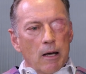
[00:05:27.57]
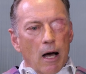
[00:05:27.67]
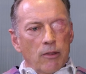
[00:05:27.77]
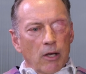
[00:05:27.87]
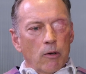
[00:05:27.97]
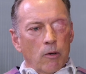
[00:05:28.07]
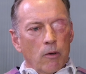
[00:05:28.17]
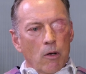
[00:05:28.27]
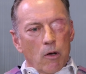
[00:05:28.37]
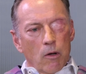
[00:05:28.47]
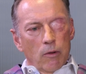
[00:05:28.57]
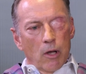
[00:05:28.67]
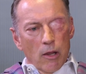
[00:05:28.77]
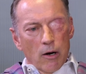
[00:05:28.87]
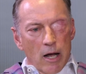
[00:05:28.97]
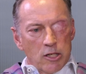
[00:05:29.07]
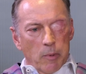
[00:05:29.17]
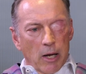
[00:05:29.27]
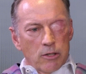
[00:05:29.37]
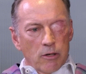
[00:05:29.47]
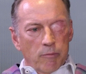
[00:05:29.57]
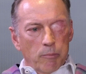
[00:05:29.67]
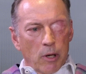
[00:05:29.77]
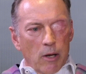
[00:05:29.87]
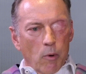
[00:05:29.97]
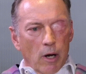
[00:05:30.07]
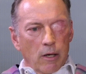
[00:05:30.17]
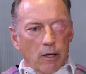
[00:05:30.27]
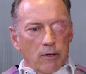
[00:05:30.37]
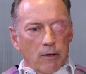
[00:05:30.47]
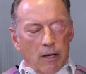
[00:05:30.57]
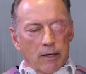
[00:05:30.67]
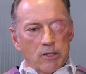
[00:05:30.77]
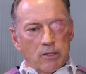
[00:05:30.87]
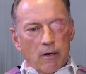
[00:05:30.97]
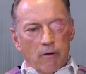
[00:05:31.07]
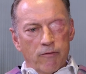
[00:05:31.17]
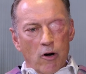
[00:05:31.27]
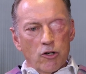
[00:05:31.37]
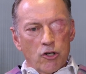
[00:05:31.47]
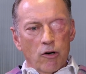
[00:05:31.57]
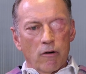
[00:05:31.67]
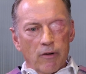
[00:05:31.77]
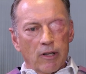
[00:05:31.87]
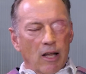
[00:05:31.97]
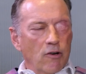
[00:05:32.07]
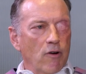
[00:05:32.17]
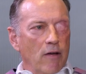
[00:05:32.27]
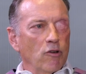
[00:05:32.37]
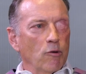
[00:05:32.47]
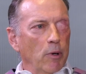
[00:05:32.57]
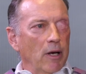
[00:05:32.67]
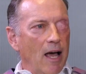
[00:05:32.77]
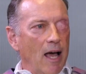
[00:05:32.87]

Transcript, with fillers: I think the other aspect of PAYE, and, and it's a function of inland revenue being